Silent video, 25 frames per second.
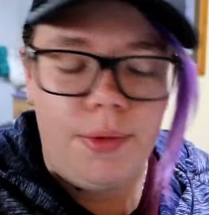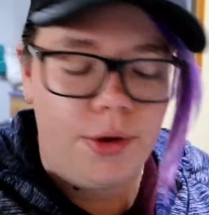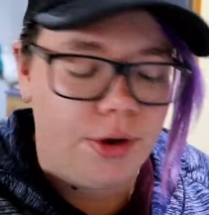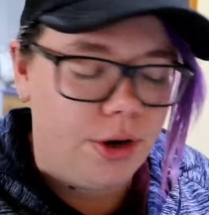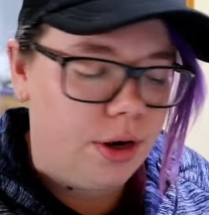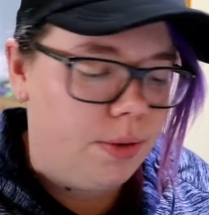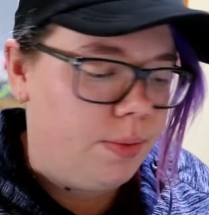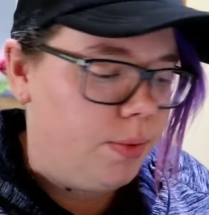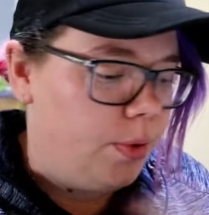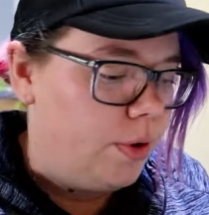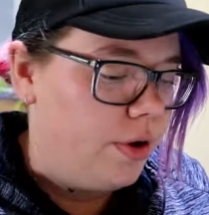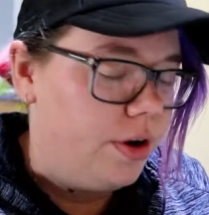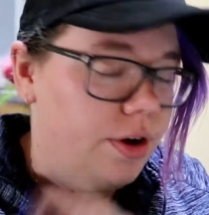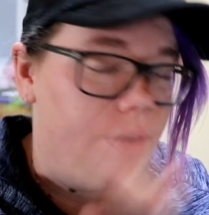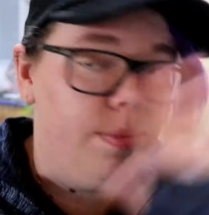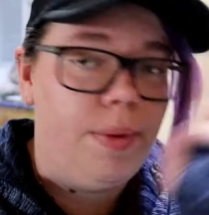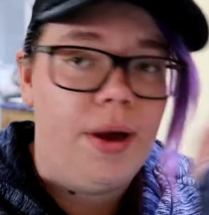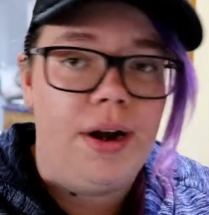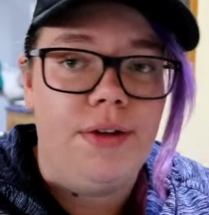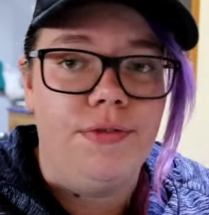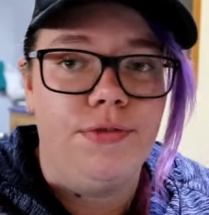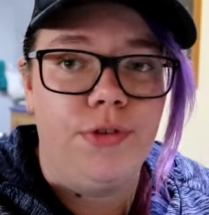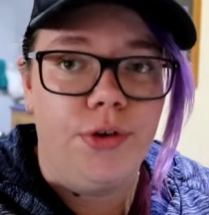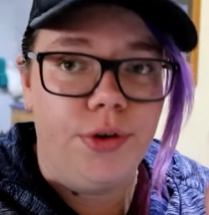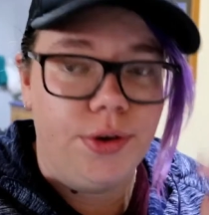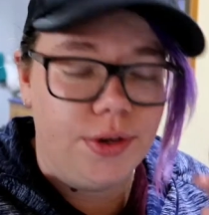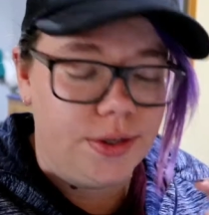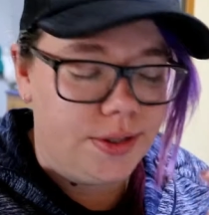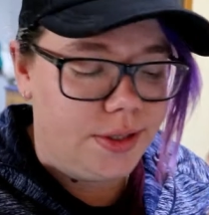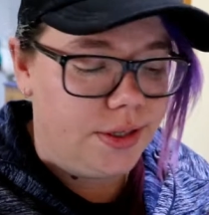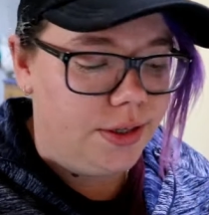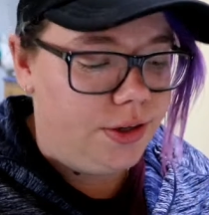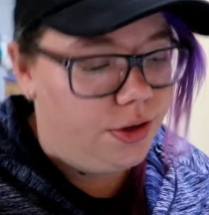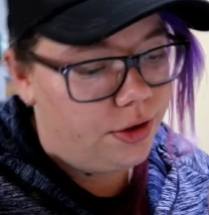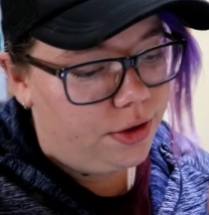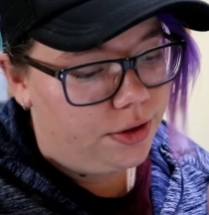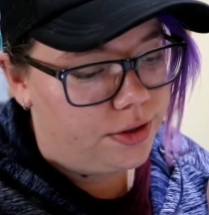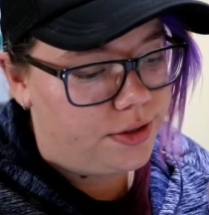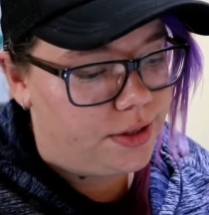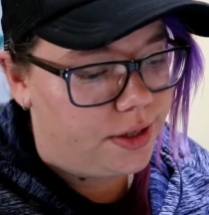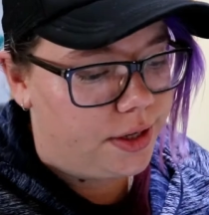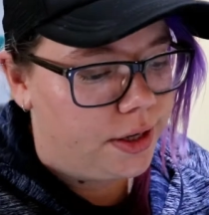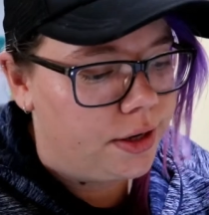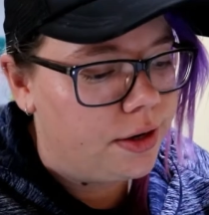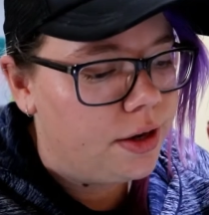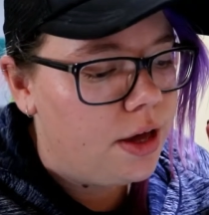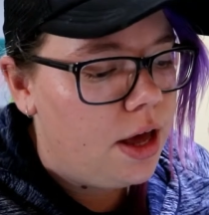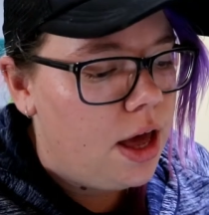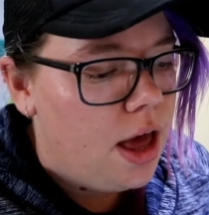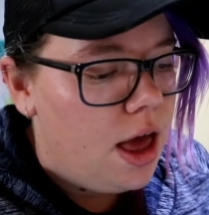not going to worry about it focusing. You can see
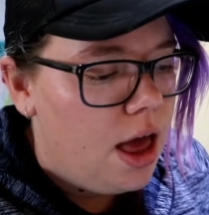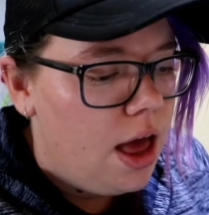it.